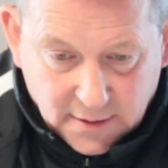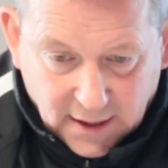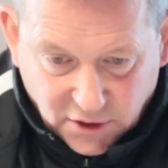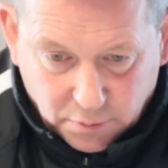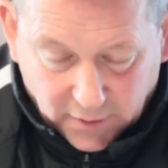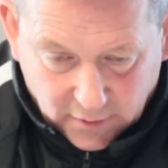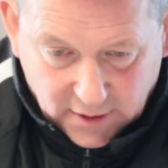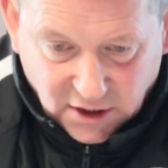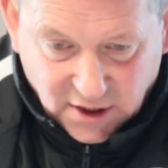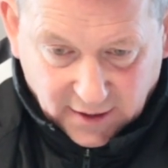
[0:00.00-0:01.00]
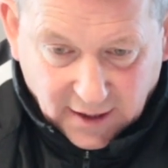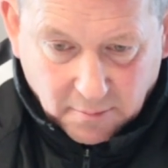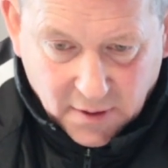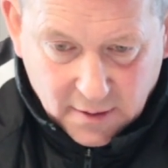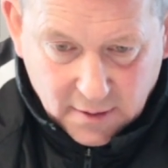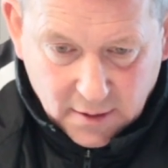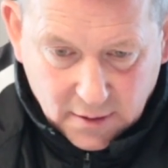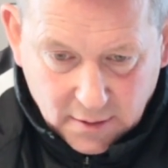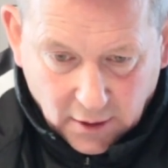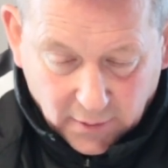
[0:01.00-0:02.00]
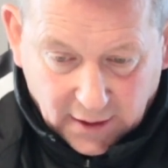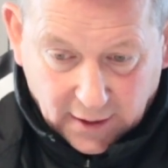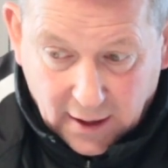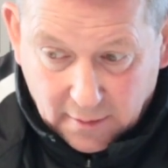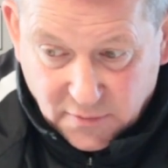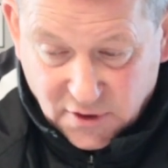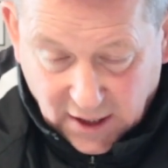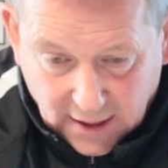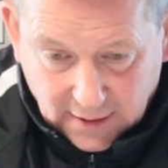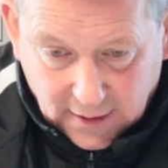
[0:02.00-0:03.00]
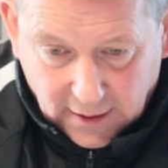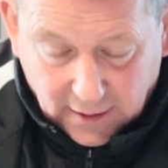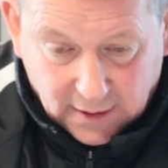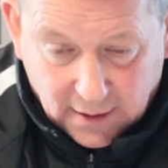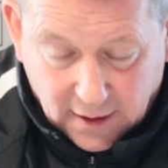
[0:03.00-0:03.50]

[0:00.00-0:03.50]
That's our aim. Now, it can happen Saturday,